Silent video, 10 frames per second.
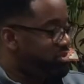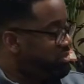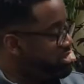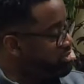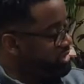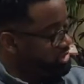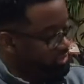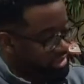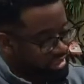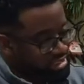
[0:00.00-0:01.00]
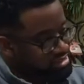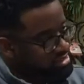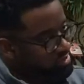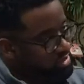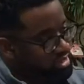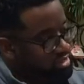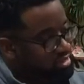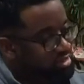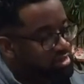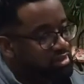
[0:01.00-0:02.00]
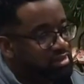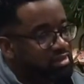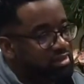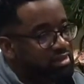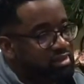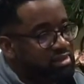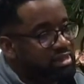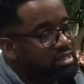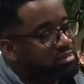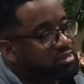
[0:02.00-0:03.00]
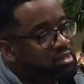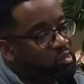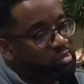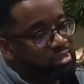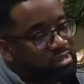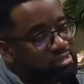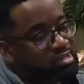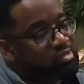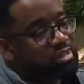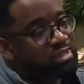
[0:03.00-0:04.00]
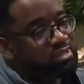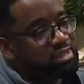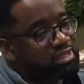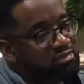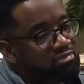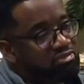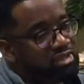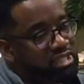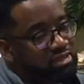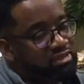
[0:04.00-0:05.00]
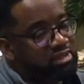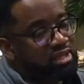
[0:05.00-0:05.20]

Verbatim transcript: but we, we, we getting somewhere. Next is loneliness. Loneliness is a feeling